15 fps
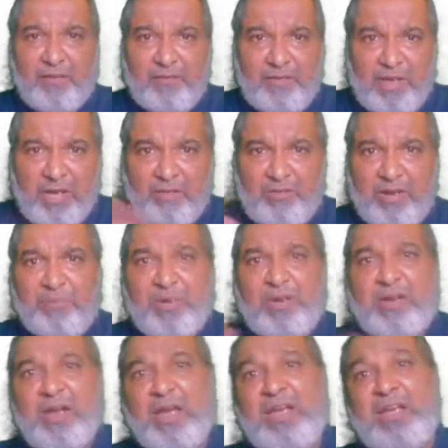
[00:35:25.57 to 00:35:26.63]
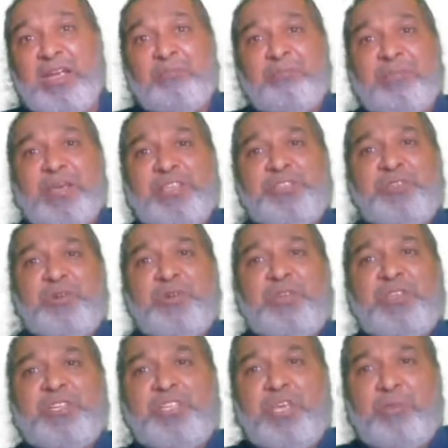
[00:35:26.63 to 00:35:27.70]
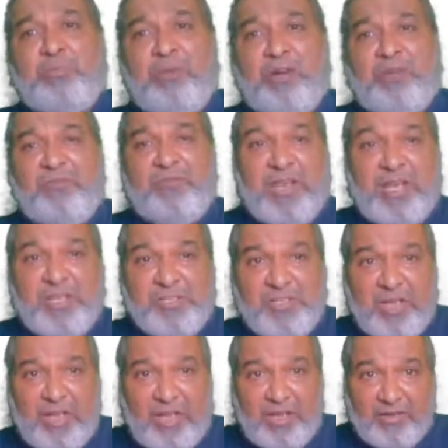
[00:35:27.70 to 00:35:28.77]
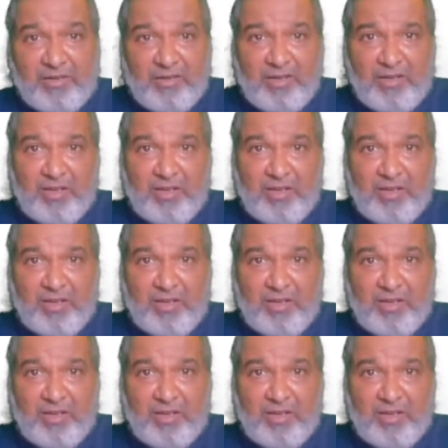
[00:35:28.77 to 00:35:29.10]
Now number 9, based on the shape of hinge line.